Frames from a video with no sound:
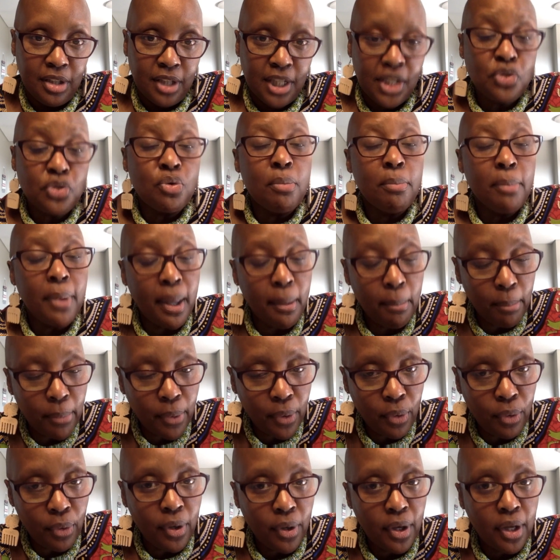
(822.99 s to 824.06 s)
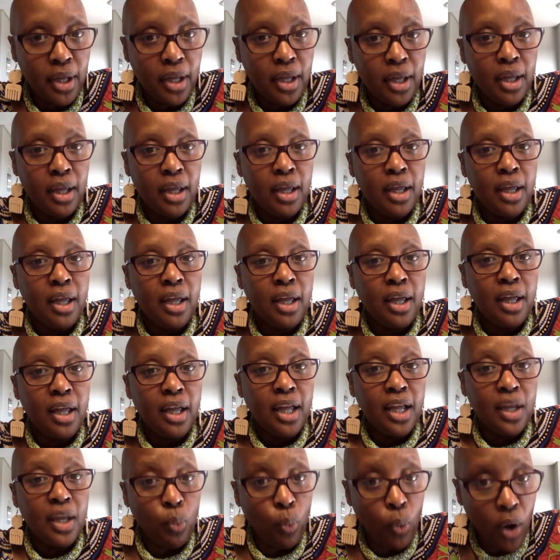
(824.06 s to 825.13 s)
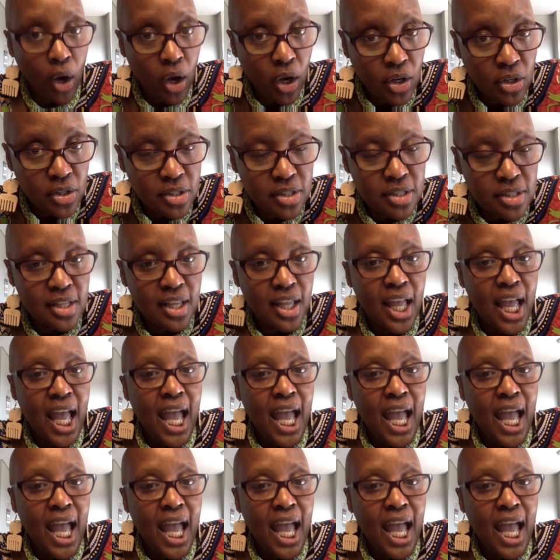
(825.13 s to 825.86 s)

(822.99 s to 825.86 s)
And remember, it was